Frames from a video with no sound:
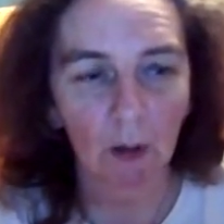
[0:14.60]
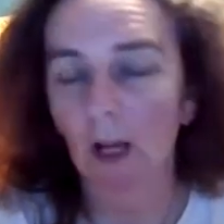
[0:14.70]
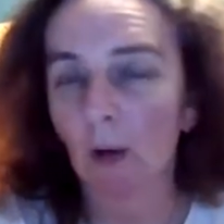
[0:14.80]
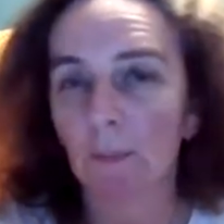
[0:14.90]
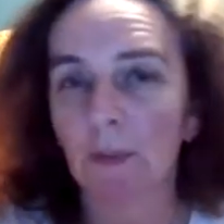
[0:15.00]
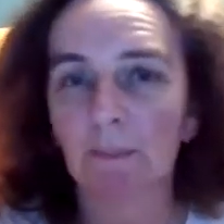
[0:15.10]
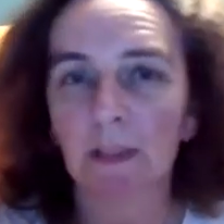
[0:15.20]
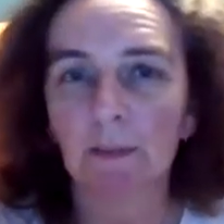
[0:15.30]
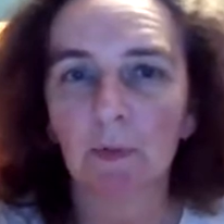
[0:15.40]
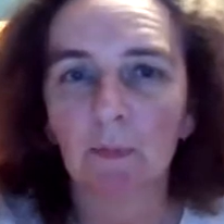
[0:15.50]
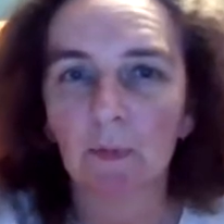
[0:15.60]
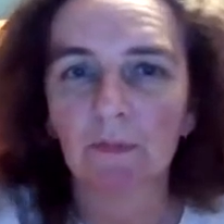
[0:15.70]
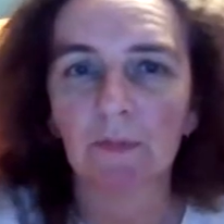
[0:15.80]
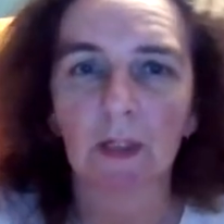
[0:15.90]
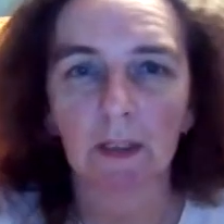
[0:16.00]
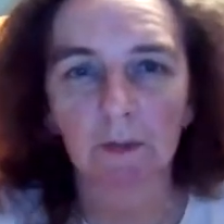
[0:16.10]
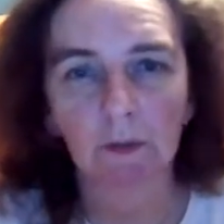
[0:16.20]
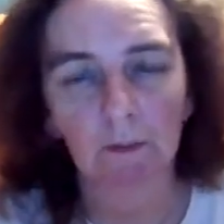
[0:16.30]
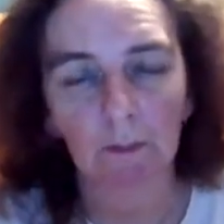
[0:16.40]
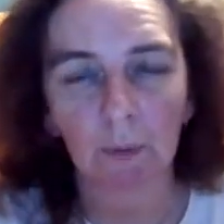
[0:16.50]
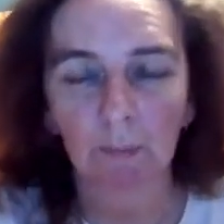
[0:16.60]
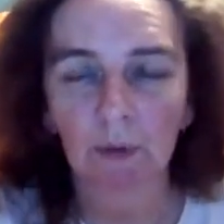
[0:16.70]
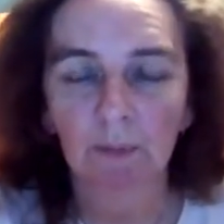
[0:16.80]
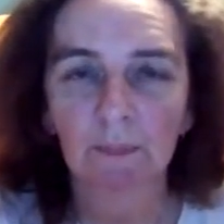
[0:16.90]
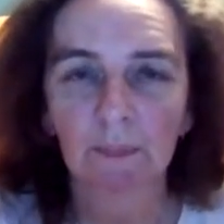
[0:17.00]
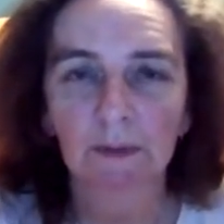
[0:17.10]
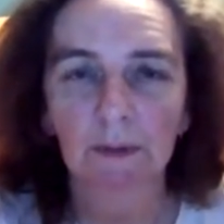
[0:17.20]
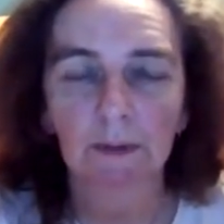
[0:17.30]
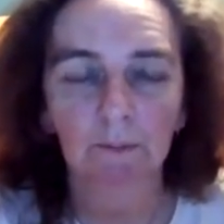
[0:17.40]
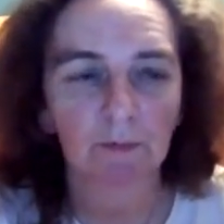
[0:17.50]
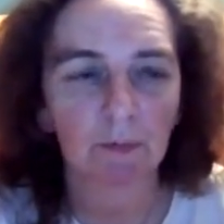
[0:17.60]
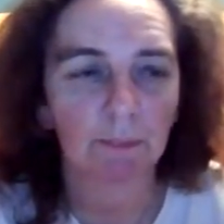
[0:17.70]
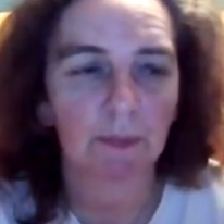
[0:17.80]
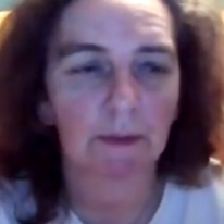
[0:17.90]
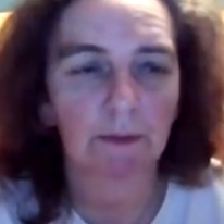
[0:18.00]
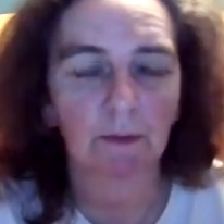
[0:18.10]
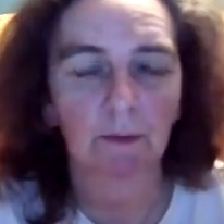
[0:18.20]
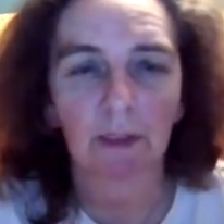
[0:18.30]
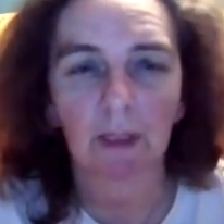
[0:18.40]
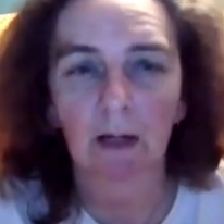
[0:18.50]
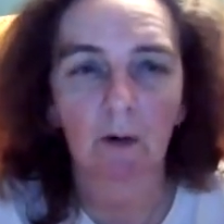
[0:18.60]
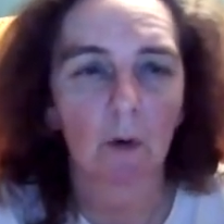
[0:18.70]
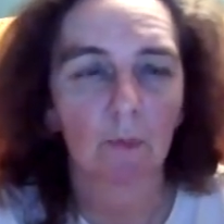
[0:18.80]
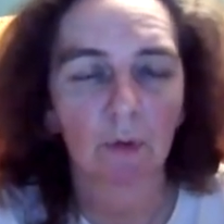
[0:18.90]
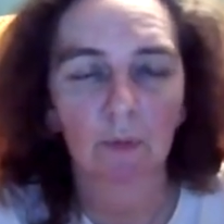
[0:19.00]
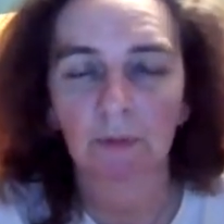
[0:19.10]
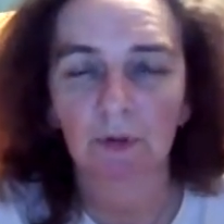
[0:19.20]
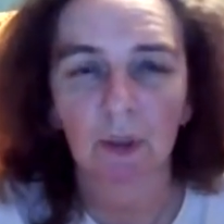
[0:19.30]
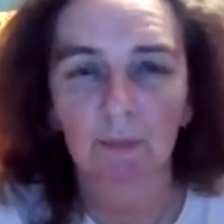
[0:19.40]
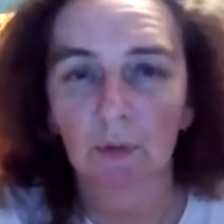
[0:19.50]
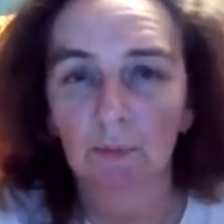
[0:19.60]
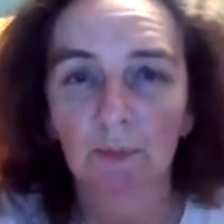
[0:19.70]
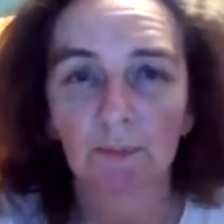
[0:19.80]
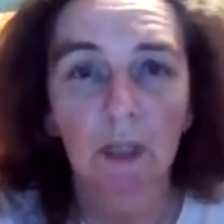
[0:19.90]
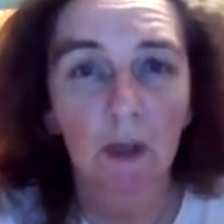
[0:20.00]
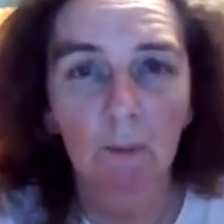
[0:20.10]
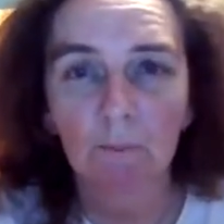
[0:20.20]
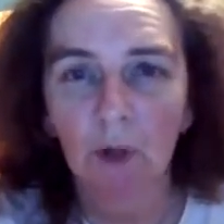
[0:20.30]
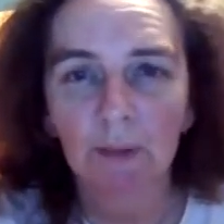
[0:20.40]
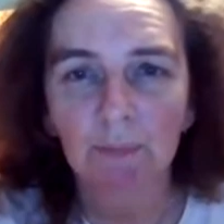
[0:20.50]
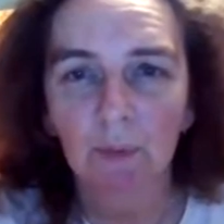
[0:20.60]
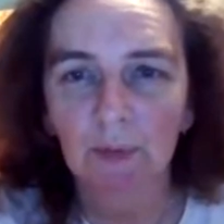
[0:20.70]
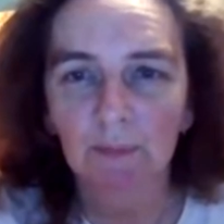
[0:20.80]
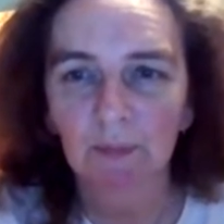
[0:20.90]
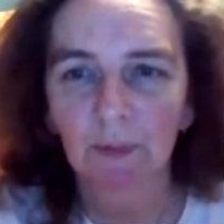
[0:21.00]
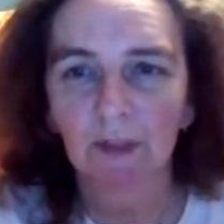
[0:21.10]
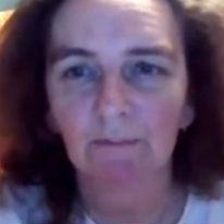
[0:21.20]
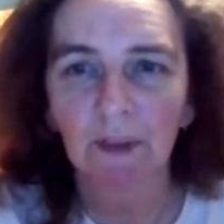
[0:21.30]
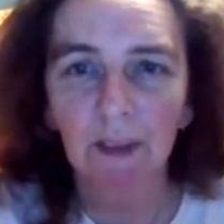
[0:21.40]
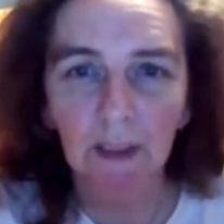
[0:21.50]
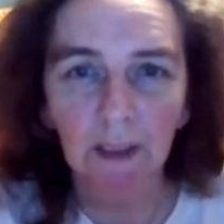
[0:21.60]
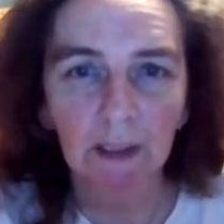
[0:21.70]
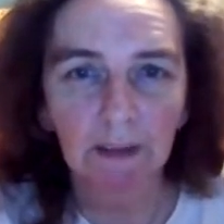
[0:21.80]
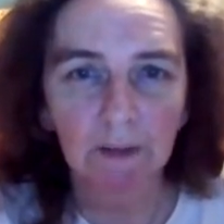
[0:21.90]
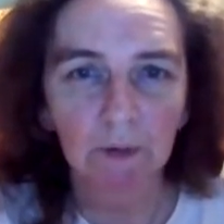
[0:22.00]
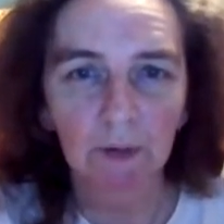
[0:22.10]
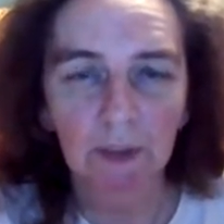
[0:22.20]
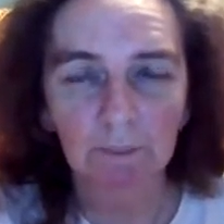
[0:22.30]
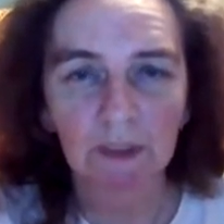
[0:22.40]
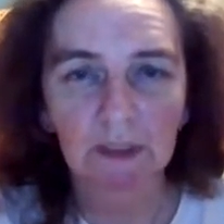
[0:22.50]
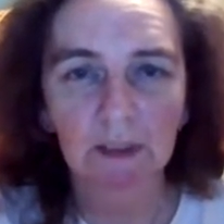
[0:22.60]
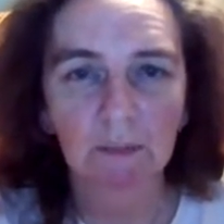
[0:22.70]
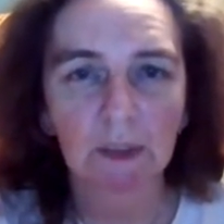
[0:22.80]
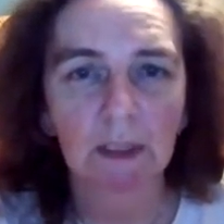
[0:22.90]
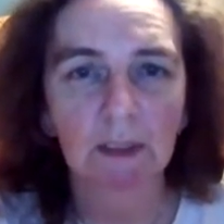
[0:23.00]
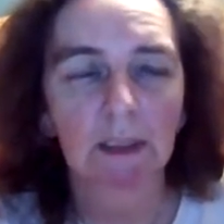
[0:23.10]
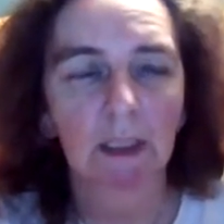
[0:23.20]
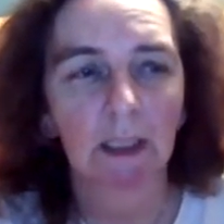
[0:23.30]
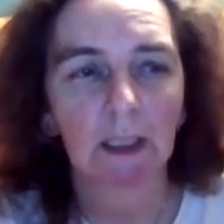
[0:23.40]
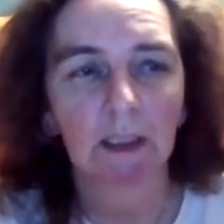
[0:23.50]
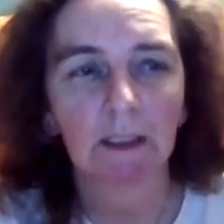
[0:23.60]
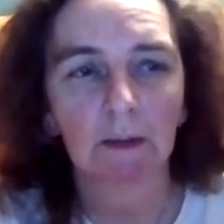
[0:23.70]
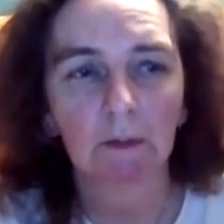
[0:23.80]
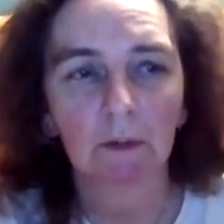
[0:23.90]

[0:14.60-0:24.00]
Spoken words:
helping people with their problems, whether it be their alcohol problems, drug problems, mind problems, whatever. He saw hypnotism as a